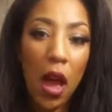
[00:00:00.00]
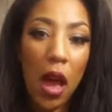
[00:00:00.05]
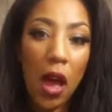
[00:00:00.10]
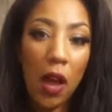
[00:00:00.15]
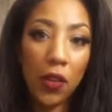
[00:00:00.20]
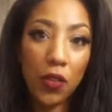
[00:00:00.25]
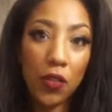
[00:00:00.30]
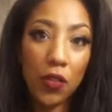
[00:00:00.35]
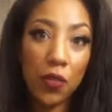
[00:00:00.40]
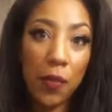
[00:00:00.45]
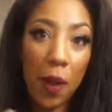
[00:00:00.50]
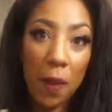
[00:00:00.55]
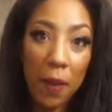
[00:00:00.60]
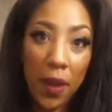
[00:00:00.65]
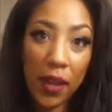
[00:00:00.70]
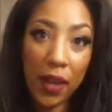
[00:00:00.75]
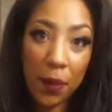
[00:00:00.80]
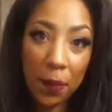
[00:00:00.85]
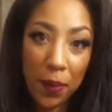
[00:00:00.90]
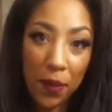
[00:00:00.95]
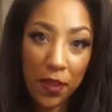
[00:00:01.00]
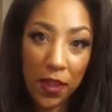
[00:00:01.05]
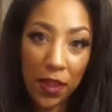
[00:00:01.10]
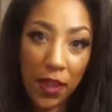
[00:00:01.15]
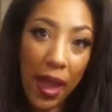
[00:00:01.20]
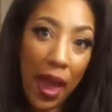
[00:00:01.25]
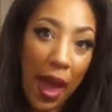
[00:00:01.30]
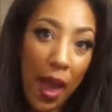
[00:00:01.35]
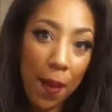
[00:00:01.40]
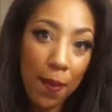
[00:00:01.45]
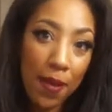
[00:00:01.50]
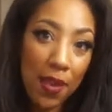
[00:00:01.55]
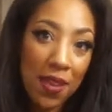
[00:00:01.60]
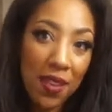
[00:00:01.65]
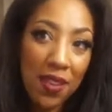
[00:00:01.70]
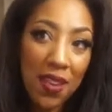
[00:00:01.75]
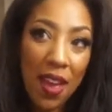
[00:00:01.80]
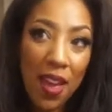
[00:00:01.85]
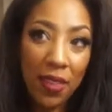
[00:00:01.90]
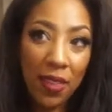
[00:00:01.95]
I'll do my makeup in the
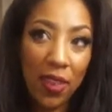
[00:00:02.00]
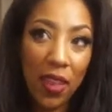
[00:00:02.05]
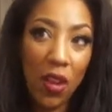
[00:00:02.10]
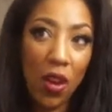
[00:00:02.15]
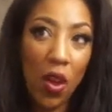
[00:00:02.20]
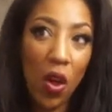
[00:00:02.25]
cabin and then